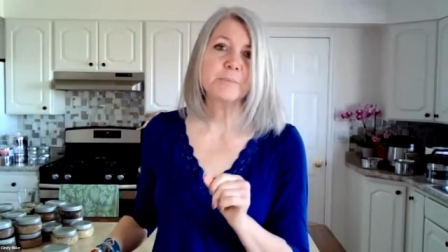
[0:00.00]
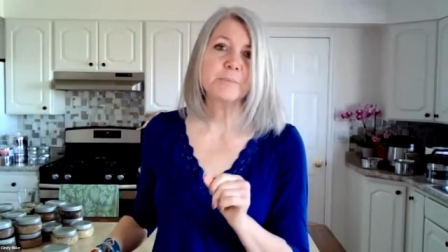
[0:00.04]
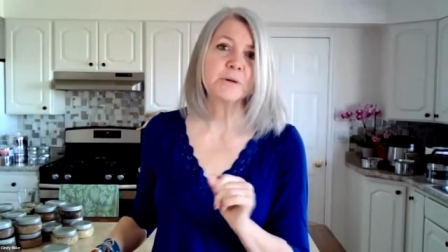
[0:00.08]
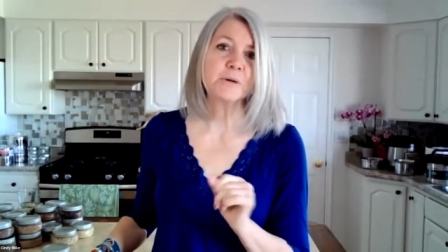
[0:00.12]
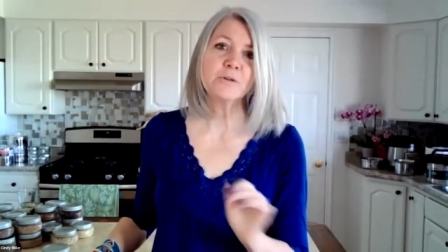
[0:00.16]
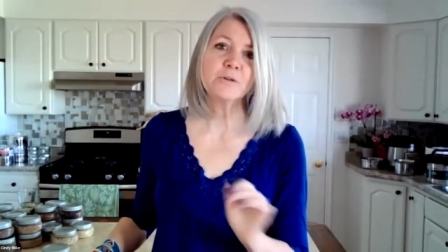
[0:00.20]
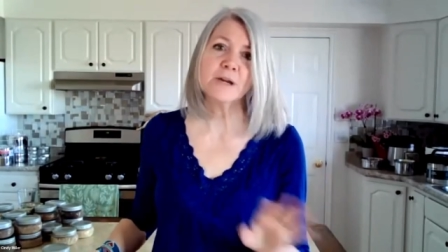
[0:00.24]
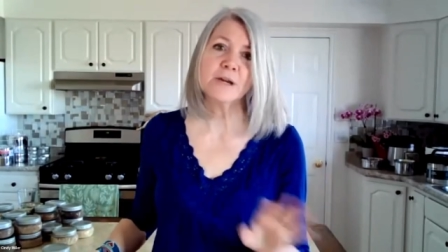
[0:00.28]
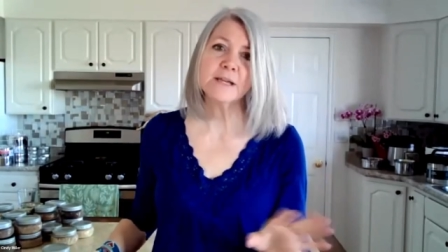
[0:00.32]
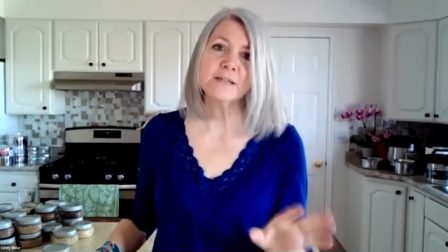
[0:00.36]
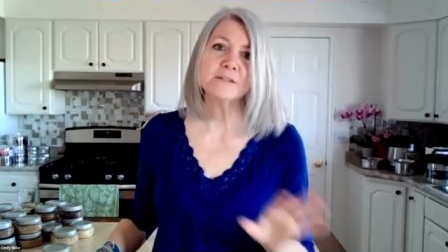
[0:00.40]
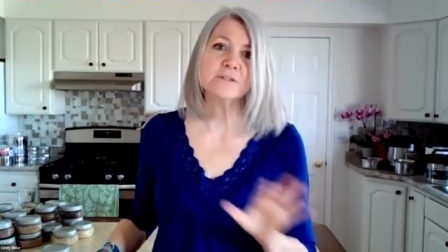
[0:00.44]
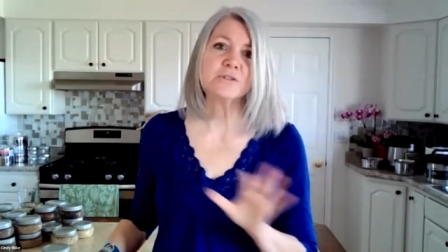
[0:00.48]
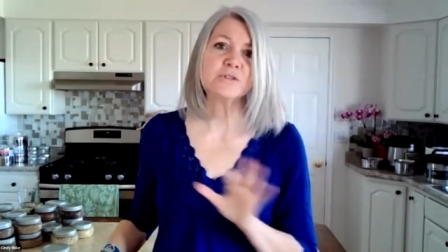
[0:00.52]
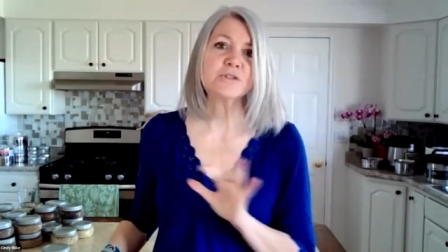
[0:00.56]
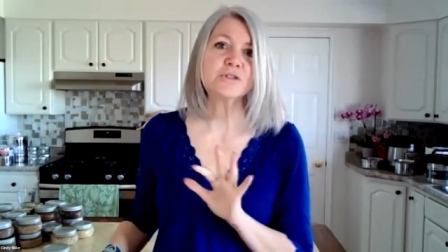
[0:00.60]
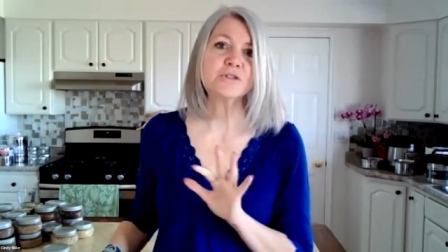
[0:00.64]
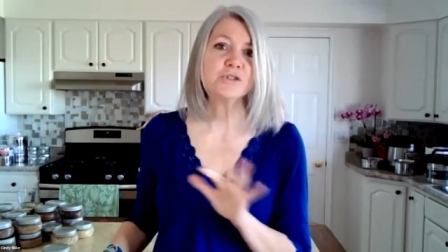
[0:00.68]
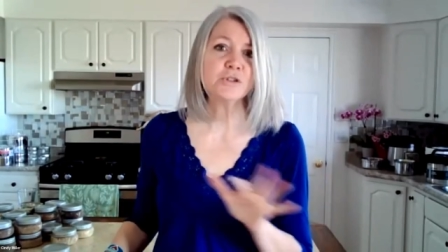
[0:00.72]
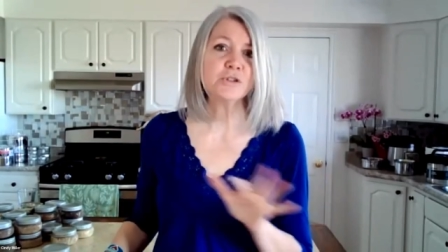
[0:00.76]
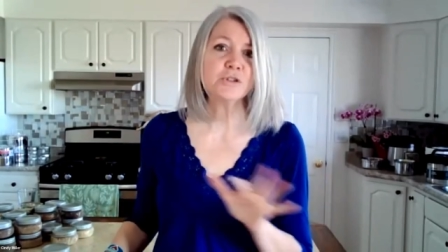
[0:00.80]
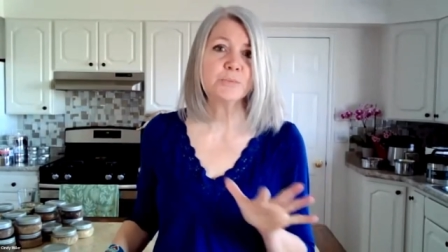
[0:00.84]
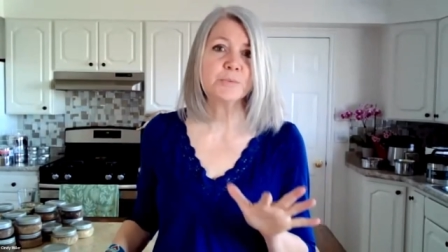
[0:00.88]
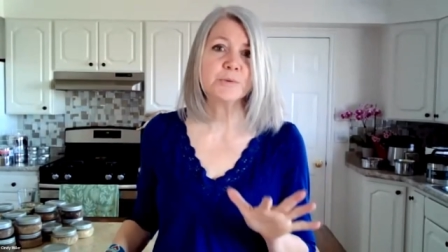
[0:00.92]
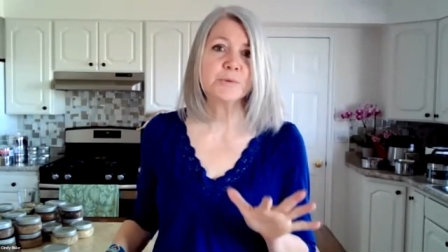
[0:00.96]
but grains are
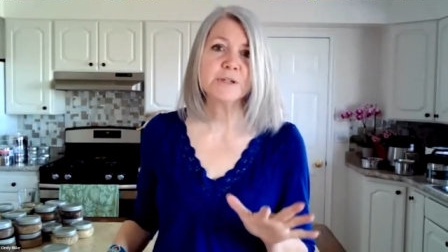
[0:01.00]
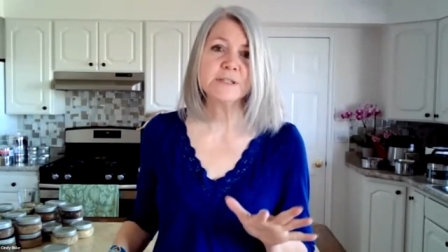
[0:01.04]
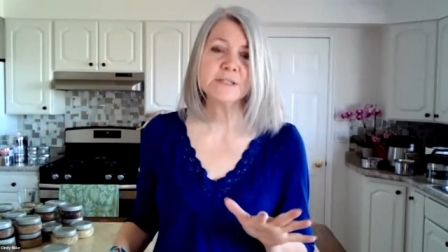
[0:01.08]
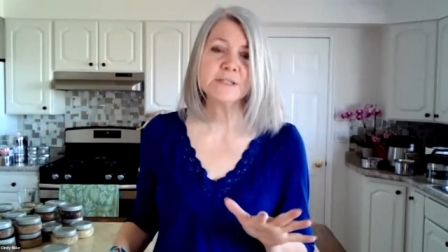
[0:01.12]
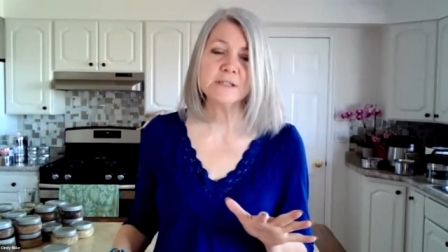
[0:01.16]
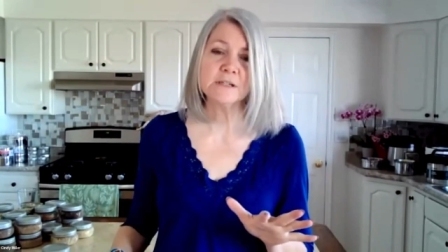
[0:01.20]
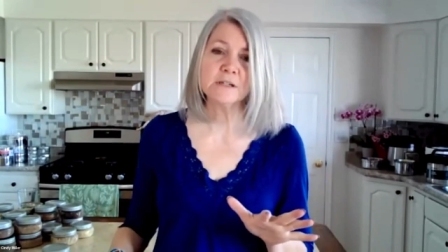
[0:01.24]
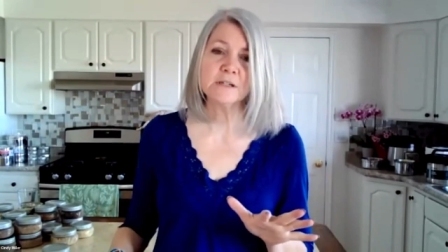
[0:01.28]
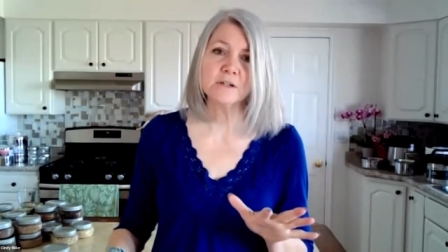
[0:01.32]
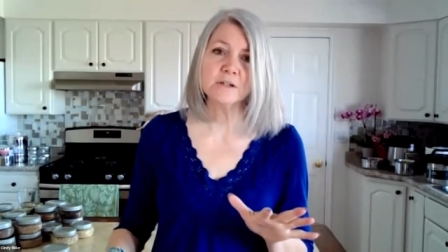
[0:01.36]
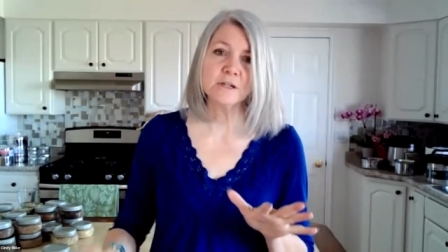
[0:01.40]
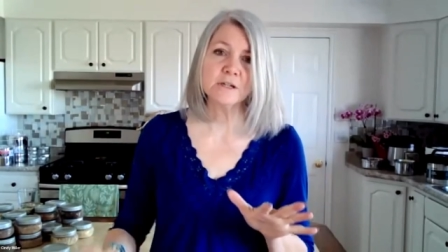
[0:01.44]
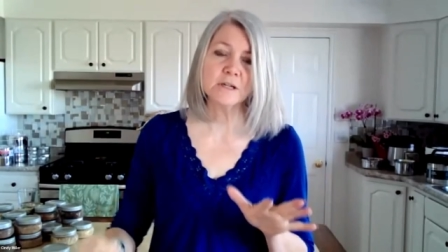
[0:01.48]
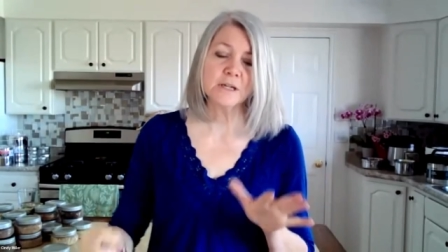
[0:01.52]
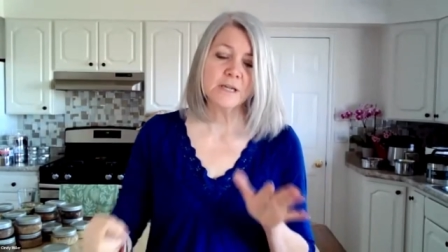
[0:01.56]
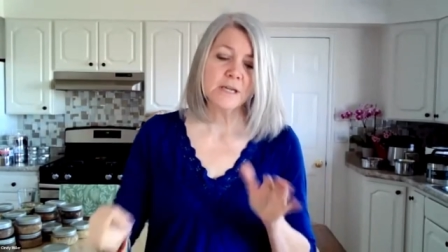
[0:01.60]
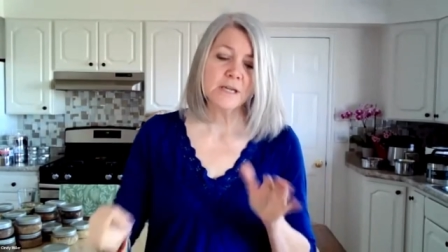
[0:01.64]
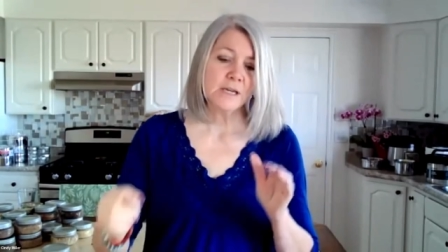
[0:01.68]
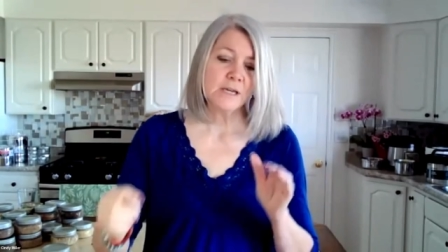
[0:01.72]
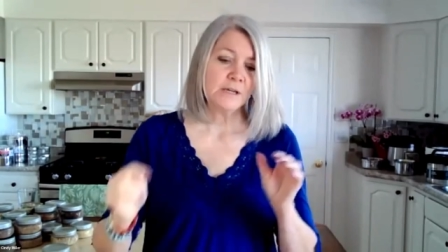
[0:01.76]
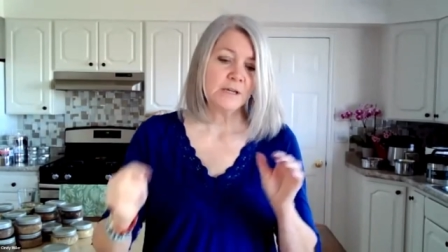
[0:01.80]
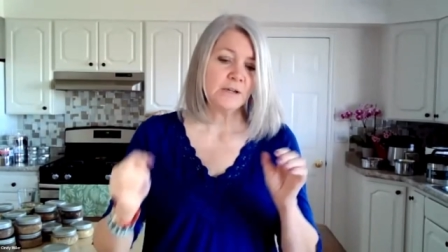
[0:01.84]
super easy to cook.